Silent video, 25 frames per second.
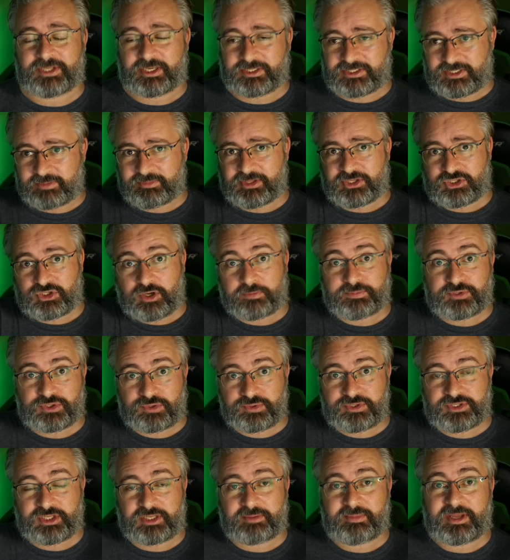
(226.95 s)
like some of the top
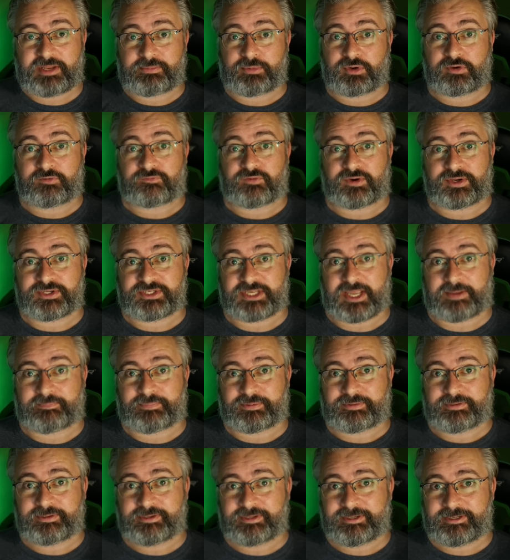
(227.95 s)
screws on the motherboard, for
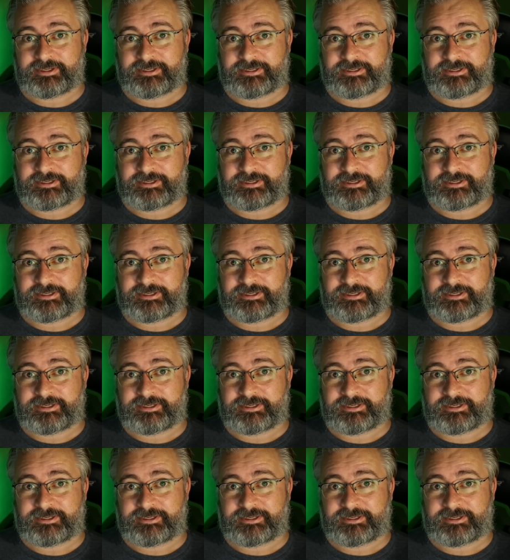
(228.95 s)
example.